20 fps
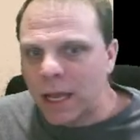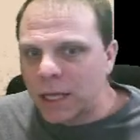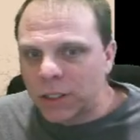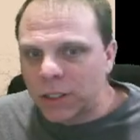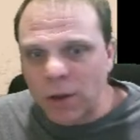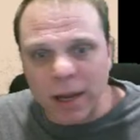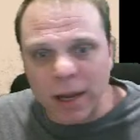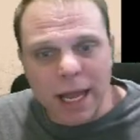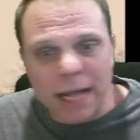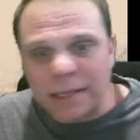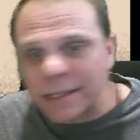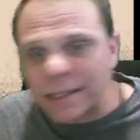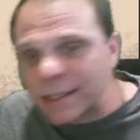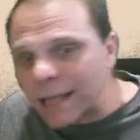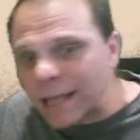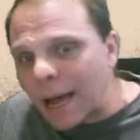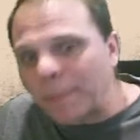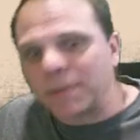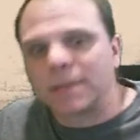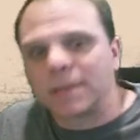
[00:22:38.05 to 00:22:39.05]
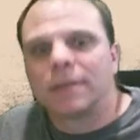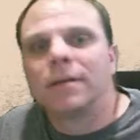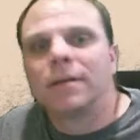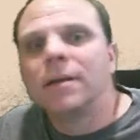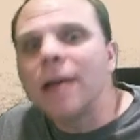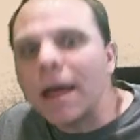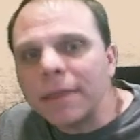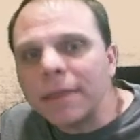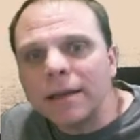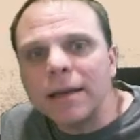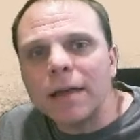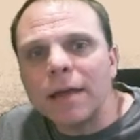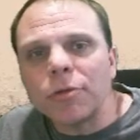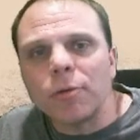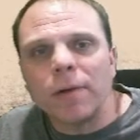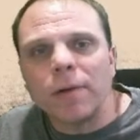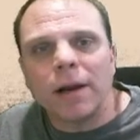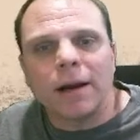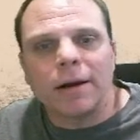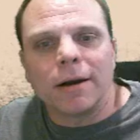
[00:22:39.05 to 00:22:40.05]
So again, steps, nothing
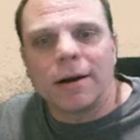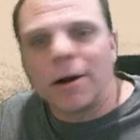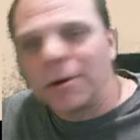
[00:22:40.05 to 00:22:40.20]
different here.